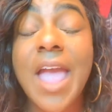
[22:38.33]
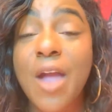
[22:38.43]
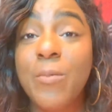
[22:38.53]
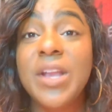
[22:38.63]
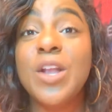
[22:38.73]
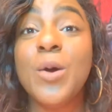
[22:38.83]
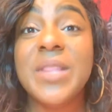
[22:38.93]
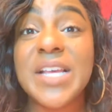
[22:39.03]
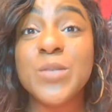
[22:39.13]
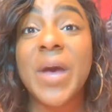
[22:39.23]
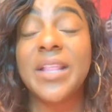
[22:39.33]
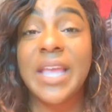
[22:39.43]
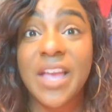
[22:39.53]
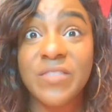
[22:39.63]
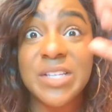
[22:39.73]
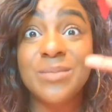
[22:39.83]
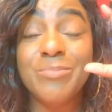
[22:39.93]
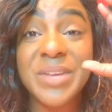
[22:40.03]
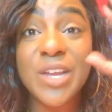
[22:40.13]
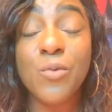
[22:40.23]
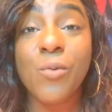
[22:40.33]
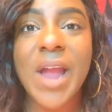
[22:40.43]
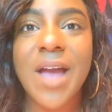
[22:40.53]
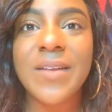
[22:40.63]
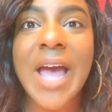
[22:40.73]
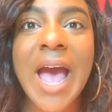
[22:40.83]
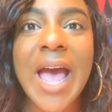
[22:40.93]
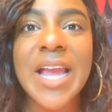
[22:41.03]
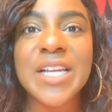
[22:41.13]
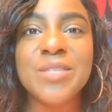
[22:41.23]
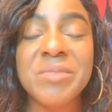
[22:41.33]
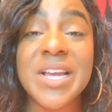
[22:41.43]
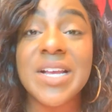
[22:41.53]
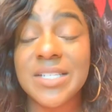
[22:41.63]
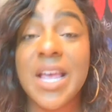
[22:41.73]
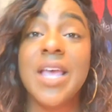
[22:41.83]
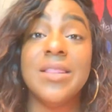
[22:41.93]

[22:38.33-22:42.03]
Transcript: And we know that's why they have these big round eyes because